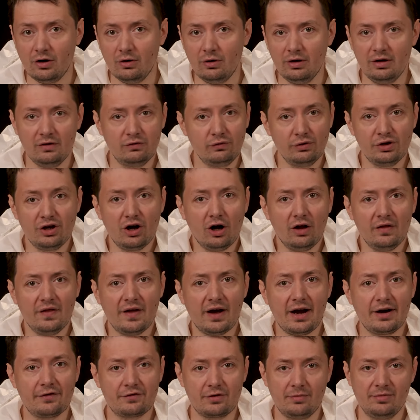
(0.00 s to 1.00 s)
if we all
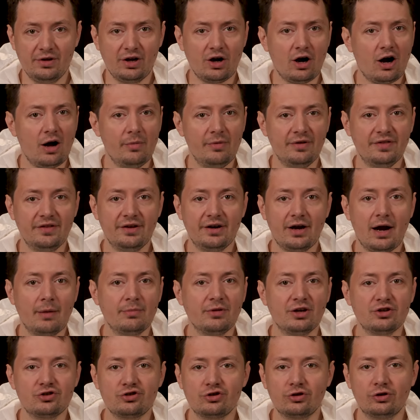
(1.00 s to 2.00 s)
die from the comet, then I'm
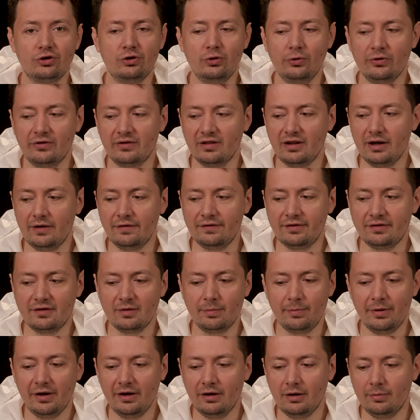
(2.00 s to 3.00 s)
not sure who's left to
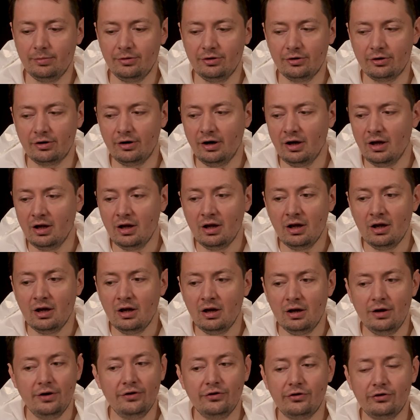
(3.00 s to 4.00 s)
pay up your
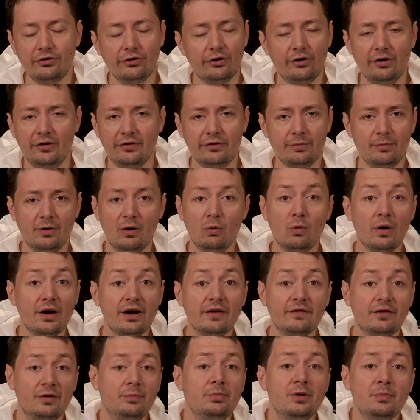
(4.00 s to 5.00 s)
insurance, but
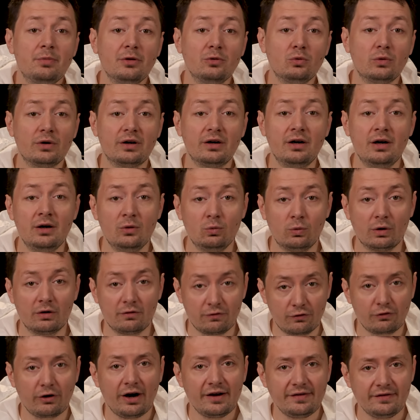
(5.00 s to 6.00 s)
whatever, people were
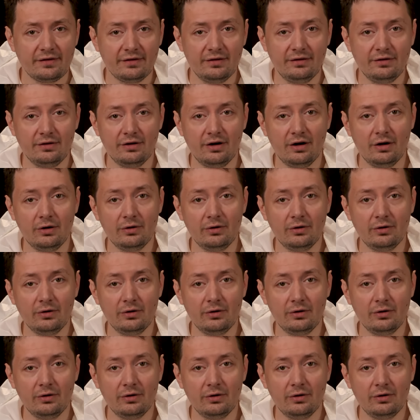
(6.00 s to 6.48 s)
frightened, you know?